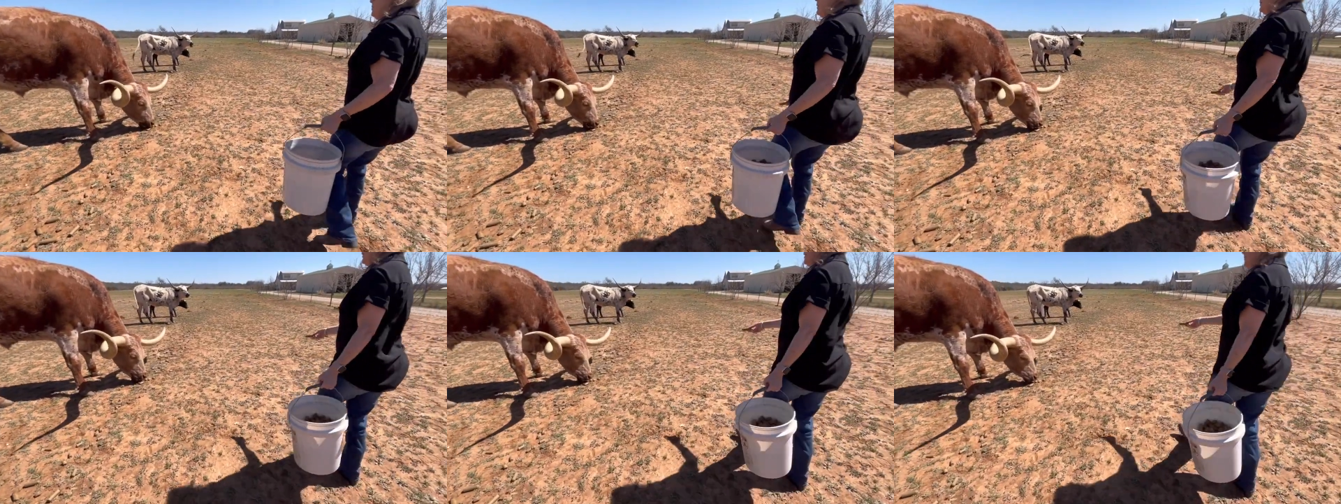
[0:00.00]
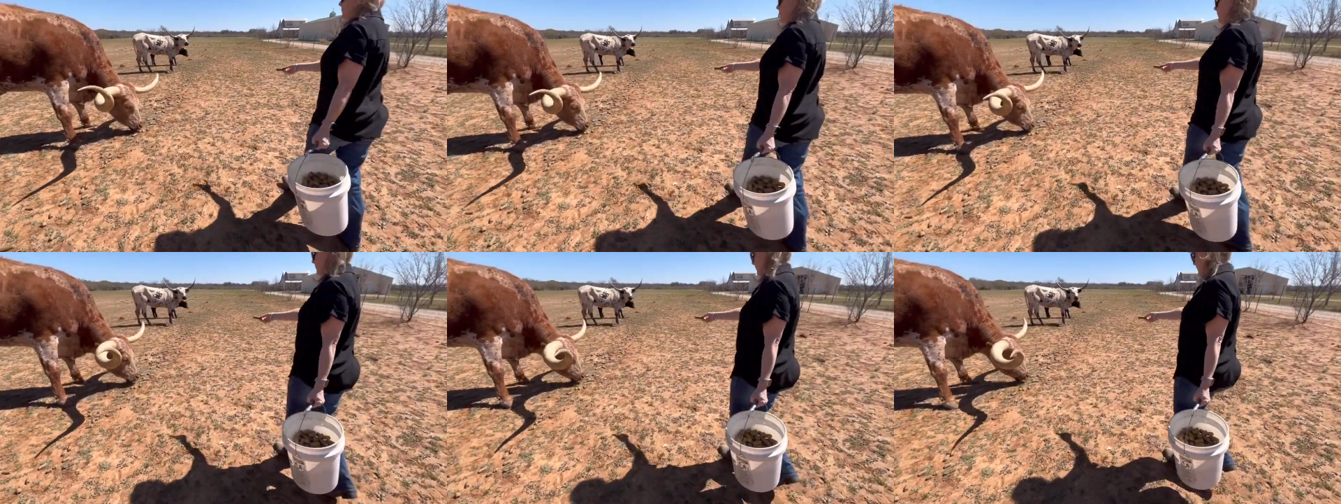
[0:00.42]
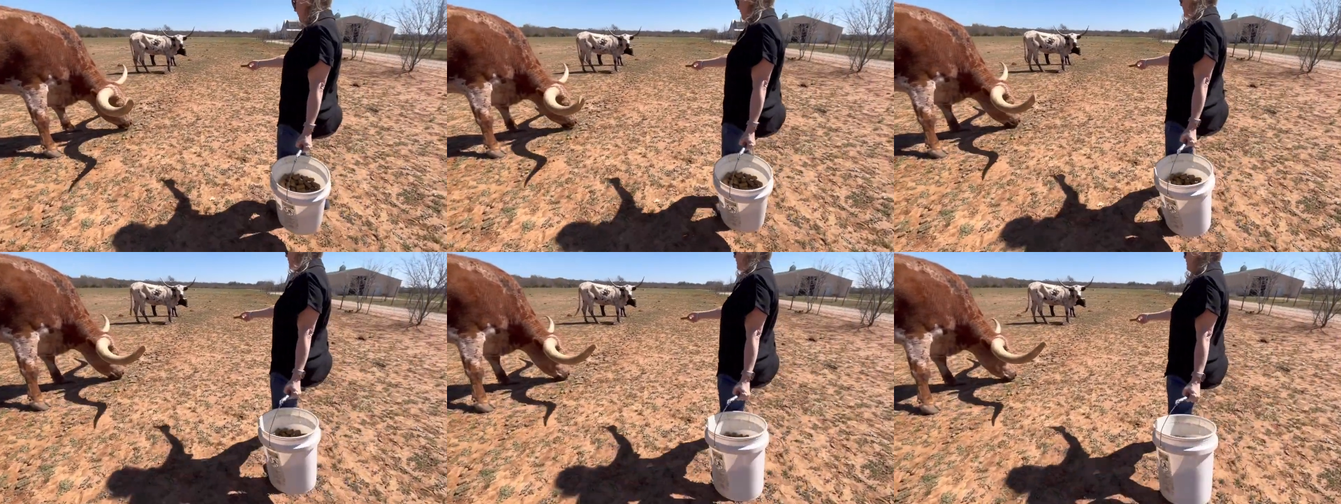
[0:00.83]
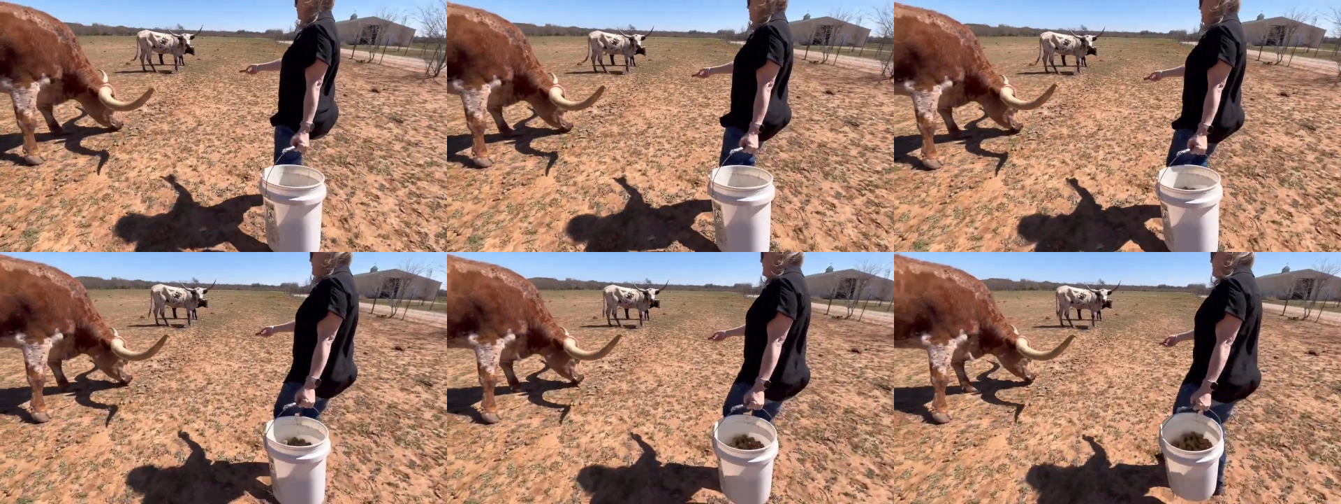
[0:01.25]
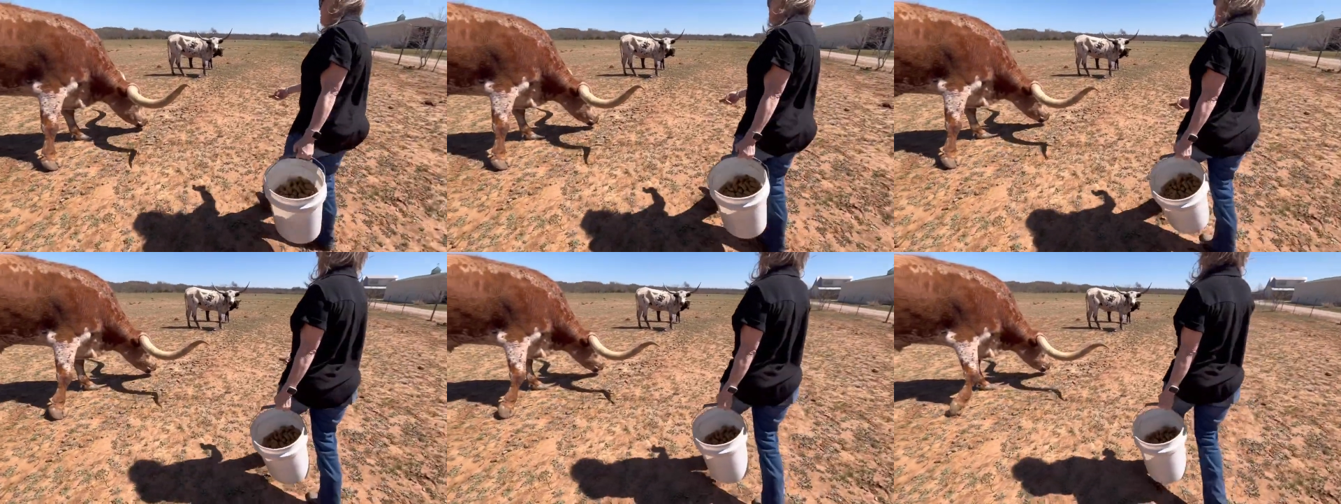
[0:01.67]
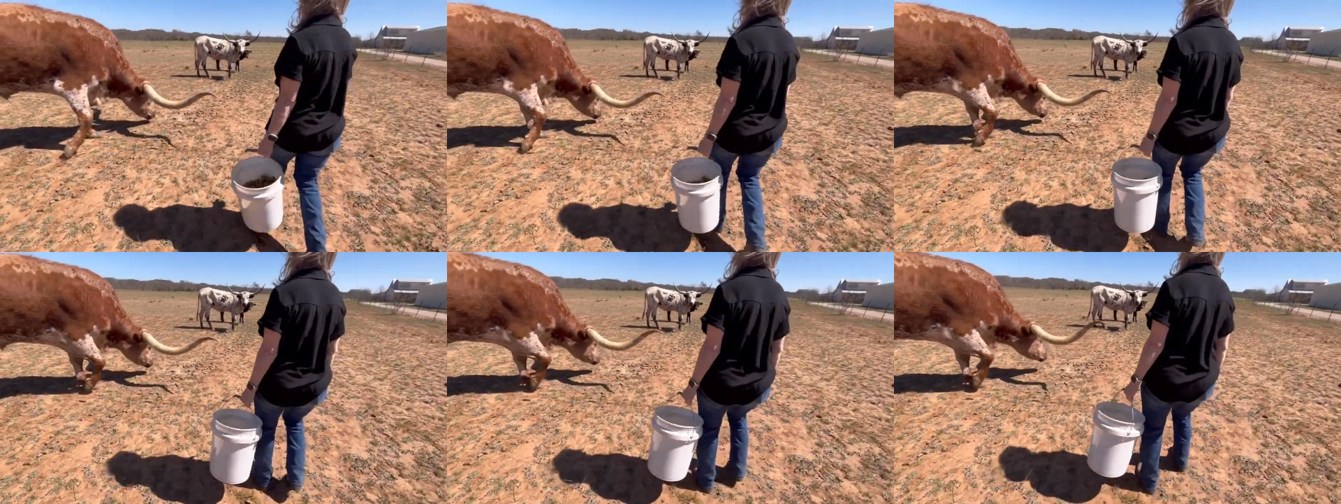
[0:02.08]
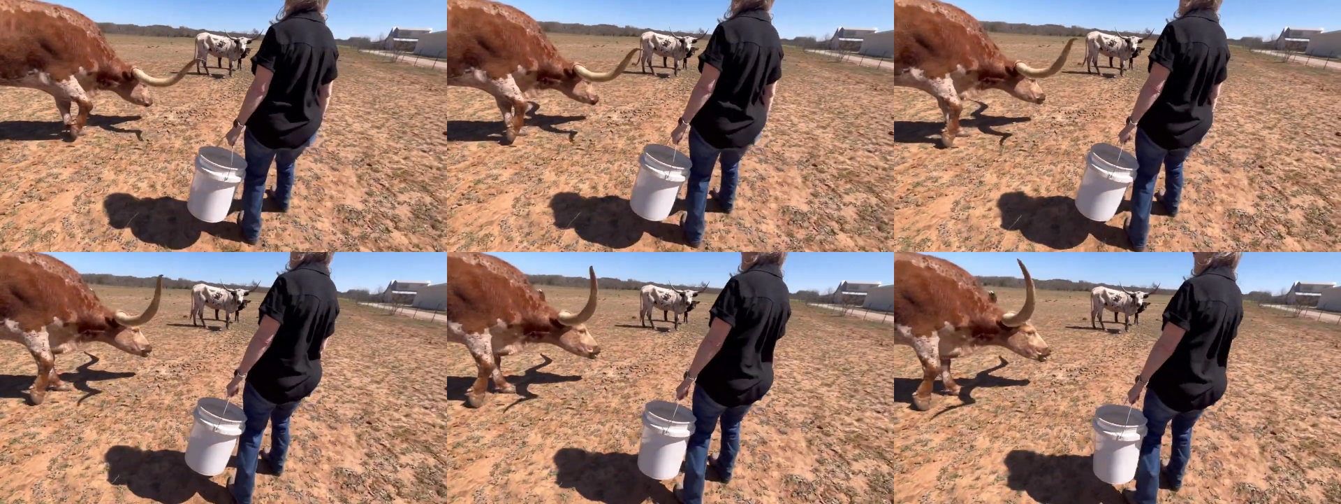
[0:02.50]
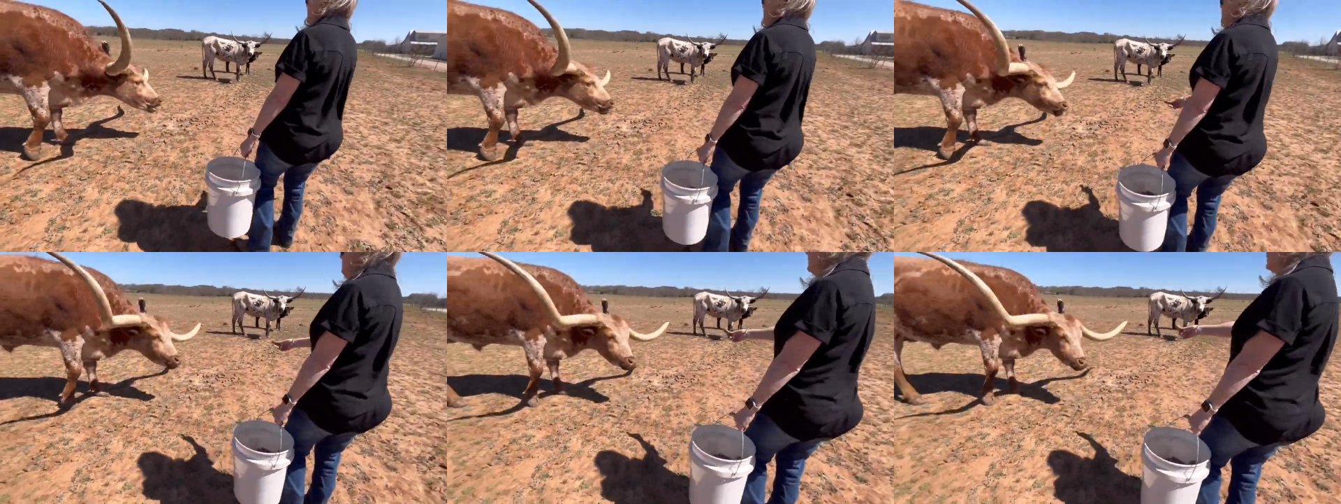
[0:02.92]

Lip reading: (no speaker visible)